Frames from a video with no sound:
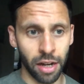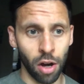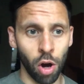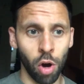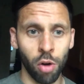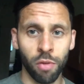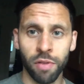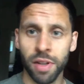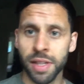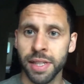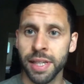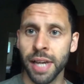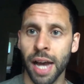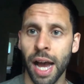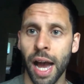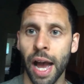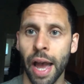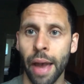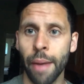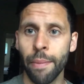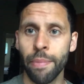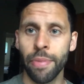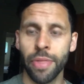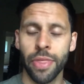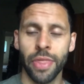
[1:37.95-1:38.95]
Over
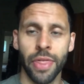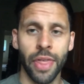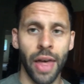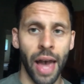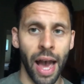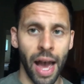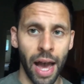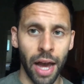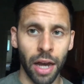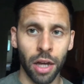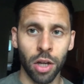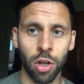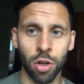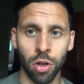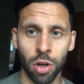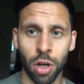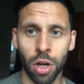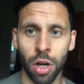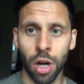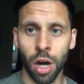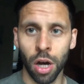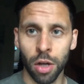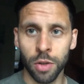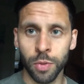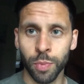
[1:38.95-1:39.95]
time, that could
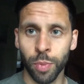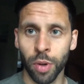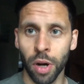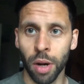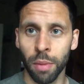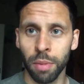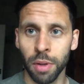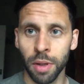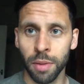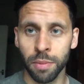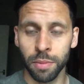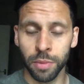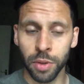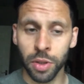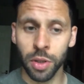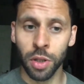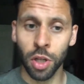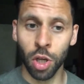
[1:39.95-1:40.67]
cause problems.